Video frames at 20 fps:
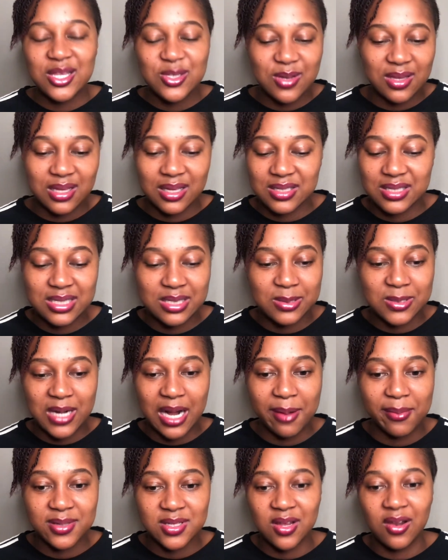to 1,000
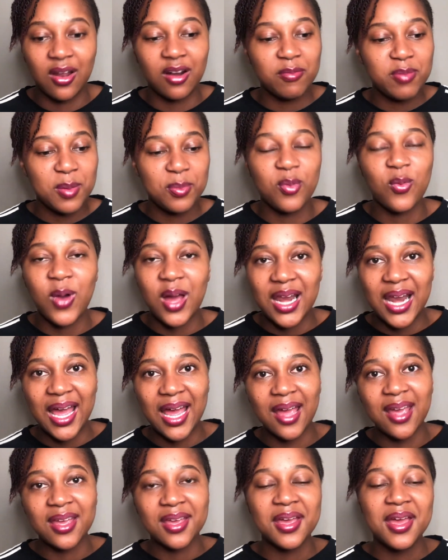subscribers, a lot of people were
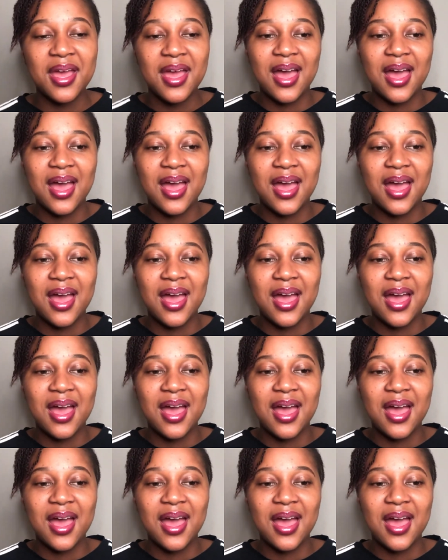like,